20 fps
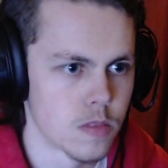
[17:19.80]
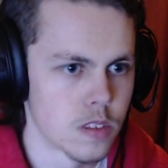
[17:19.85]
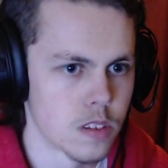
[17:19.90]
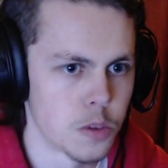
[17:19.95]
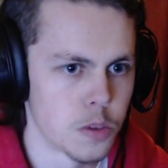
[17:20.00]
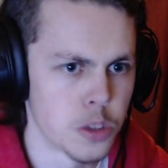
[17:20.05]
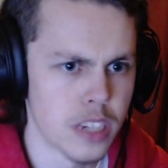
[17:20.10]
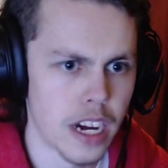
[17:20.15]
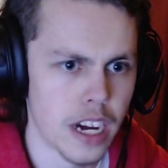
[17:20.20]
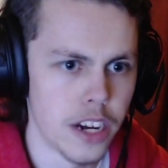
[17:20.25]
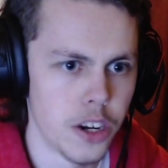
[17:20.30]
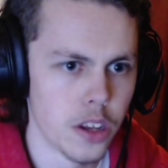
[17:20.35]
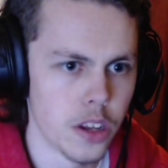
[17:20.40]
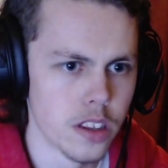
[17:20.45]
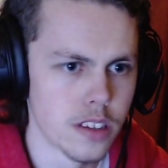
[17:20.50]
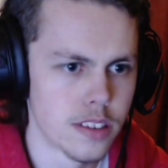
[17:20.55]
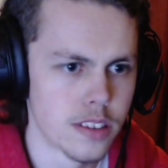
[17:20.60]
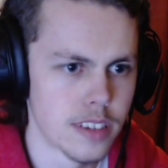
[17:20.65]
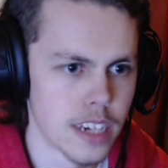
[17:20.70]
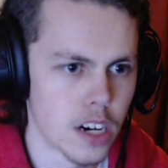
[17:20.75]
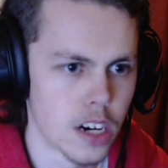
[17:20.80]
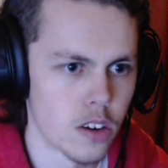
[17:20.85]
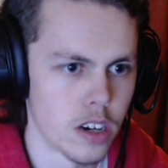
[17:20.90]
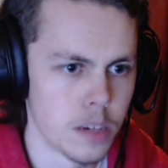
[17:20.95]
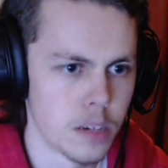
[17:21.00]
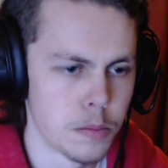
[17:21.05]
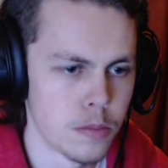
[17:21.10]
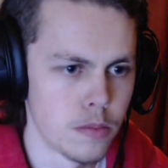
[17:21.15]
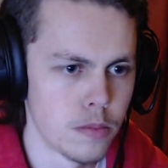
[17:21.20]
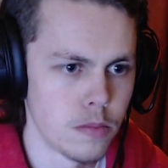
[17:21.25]
Was that another C R
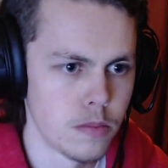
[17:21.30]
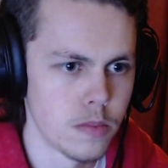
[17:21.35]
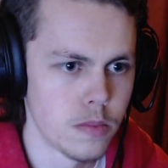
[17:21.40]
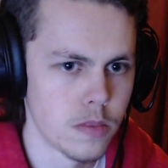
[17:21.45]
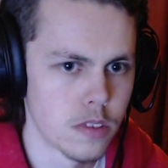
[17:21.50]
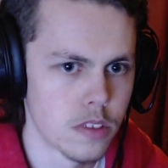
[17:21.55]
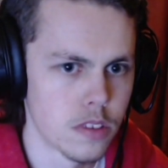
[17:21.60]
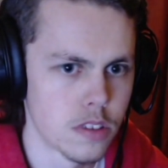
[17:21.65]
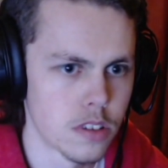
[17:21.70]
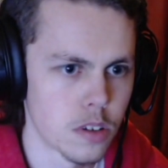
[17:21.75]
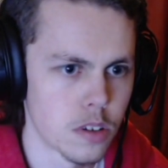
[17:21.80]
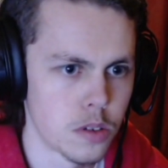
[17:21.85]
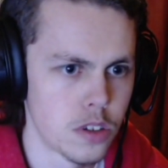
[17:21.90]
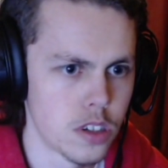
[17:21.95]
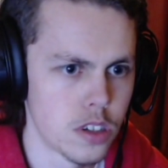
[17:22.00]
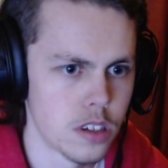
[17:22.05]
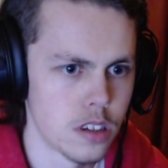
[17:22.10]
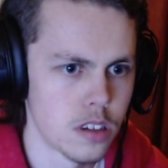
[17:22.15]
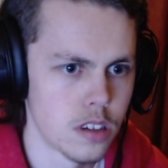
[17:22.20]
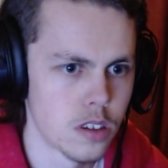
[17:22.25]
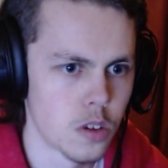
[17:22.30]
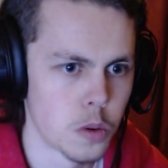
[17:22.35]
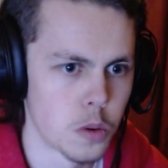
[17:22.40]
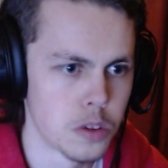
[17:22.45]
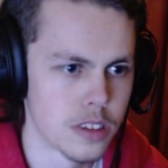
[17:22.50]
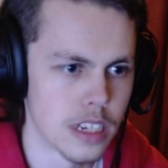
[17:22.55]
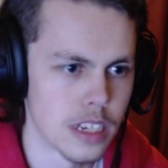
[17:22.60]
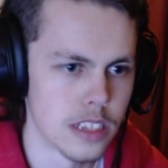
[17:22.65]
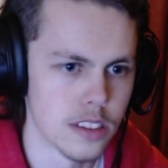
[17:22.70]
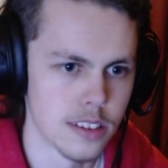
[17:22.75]
M soldier, or was
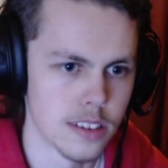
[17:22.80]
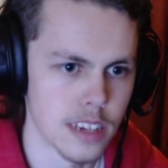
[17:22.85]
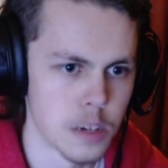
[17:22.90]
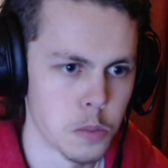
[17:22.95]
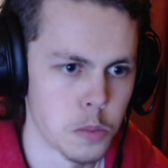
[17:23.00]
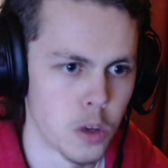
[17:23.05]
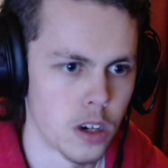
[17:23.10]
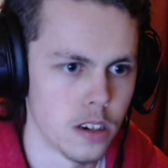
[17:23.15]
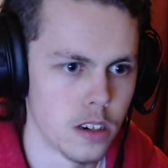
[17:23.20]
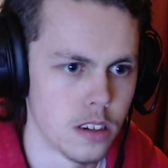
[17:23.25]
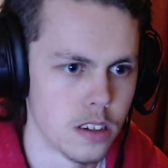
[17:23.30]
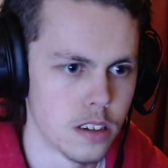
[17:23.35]
that the same one?